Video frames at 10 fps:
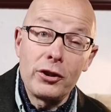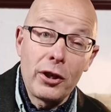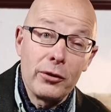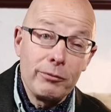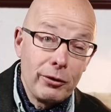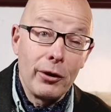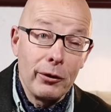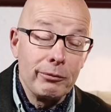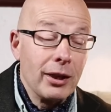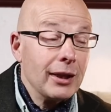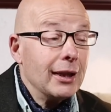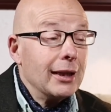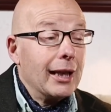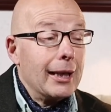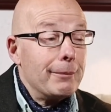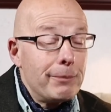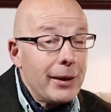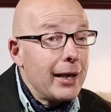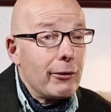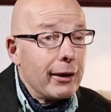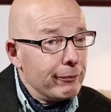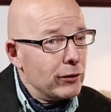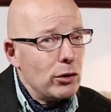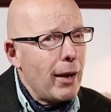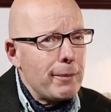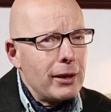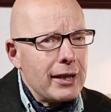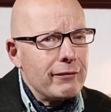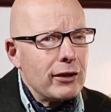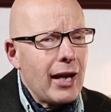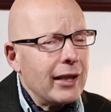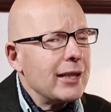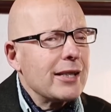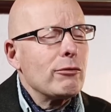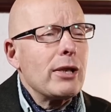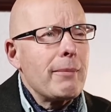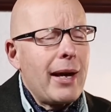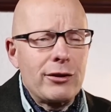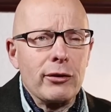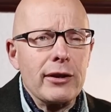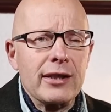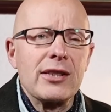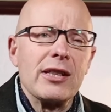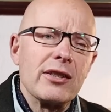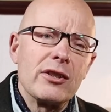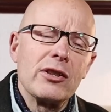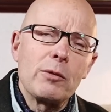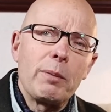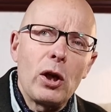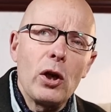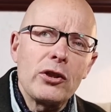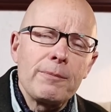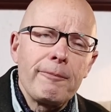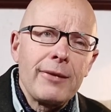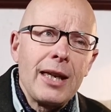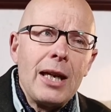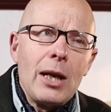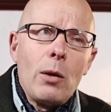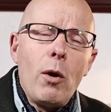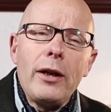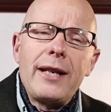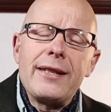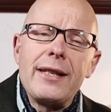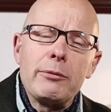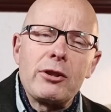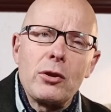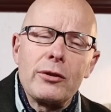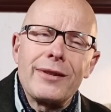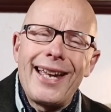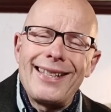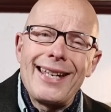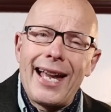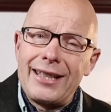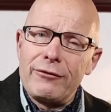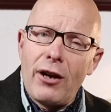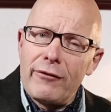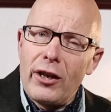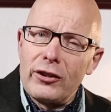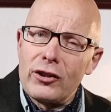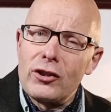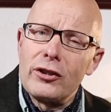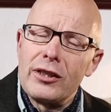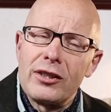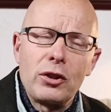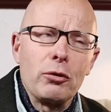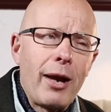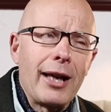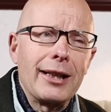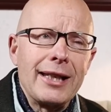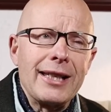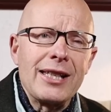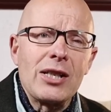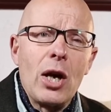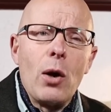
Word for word: So you know, um, but anyway, you may believe in that. That doesn't really matter in this instance because. What Anthony was sort of getting at, if I've understood this correctly, is